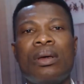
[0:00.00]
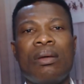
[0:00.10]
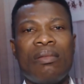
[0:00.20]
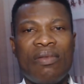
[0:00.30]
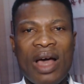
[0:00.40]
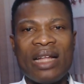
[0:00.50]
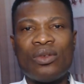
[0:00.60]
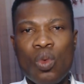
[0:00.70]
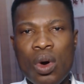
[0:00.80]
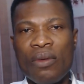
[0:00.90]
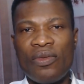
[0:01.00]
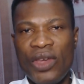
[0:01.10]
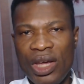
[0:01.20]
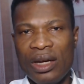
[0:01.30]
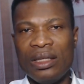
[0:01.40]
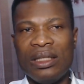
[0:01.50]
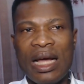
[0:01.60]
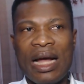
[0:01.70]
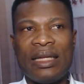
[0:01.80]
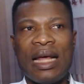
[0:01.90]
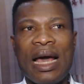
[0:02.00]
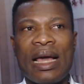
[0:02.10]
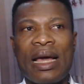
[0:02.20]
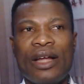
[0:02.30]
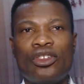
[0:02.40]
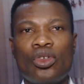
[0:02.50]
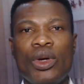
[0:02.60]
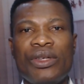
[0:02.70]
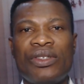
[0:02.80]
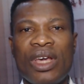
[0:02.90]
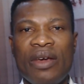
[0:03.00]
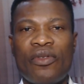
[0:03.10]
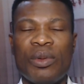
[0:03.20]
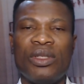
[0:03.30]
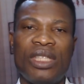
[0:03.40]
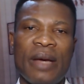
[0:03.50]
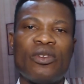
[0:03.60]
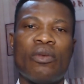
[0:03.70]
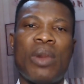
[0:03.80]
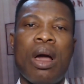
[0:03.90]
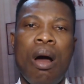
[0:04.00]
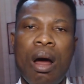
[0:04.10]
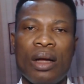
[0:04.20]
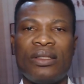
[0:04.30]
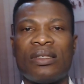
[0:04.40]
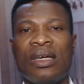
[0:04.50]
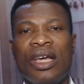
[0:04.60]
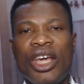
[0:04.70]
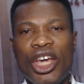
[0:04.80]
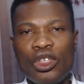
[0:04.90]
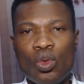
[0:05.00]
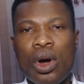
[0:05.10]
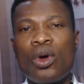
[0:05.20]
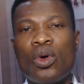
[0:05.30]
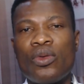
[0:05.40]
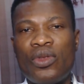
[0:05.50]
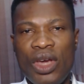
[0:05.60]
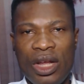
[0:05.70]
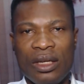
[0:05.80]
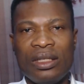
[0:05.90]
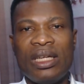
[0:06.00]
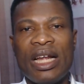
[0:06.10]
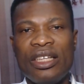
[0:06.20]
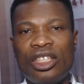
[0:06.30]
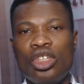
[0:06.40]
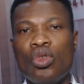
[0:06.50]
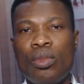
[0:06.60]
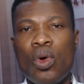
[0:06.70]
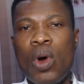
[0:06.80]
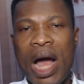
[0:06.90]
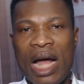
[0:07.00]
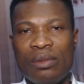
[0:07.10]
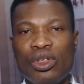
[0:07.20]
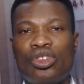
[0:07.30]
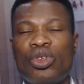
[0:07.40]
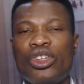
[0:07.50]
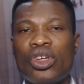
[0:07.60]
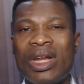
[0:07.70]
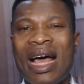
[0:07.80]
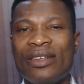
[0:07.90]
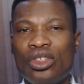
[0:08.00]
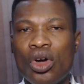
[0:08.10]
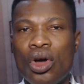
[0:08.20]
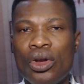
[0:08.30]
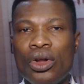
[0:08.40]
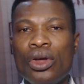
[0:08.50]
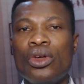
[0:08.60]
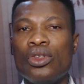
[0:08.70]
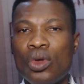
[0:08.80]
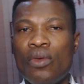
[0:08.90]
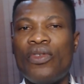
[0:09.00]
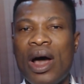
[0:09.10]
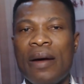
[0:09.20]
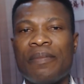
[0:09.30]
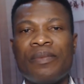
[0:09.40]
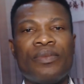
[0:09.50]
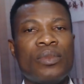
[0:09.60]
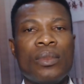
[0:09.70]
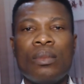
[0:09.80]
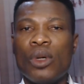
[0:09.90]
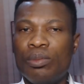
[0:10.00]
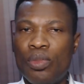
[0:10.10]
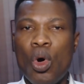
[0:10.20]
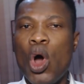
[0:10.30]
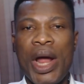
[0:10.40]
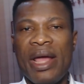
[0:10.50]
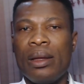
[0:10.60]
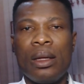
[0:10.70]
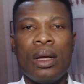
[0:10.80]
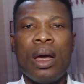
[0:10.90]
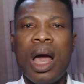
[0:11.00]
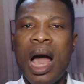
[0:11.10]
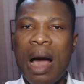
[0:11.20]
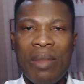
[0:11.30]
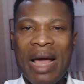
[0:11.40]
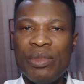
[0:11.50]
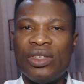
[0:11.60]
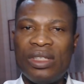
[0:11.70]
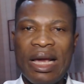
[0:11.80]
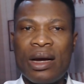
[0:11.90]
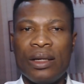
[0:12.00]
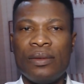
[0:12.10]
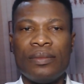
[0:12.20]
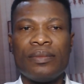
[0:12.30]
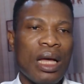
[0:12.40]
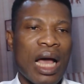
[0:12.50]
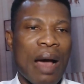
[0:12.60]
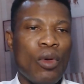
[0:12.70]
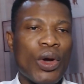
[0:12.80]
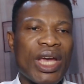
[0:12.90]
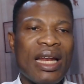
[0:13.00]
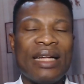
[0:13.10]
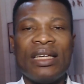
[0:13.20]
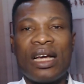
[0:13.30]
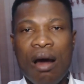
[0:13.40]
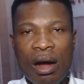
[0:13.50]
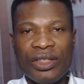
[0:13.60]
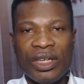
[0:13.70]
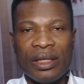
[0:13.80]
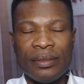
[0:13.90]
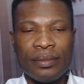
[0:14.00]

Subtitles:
that one thing that I can truly say from the depth of my heart is one good thing that the Tinubu administration has done so far. But boy, am I mistaken. I'm looking at the Guardian.